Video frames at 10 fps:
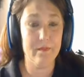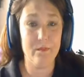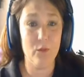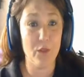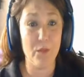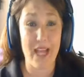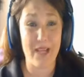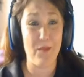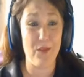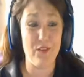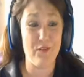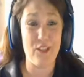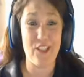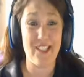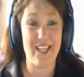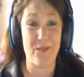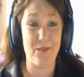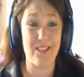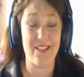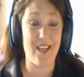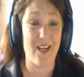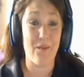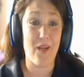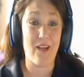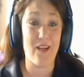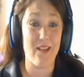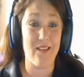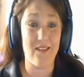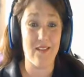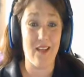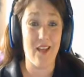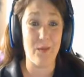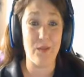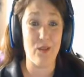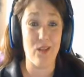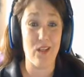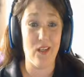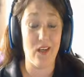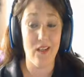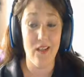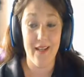with my immune deficiency, I'm just, I'm not going to, absolutely not.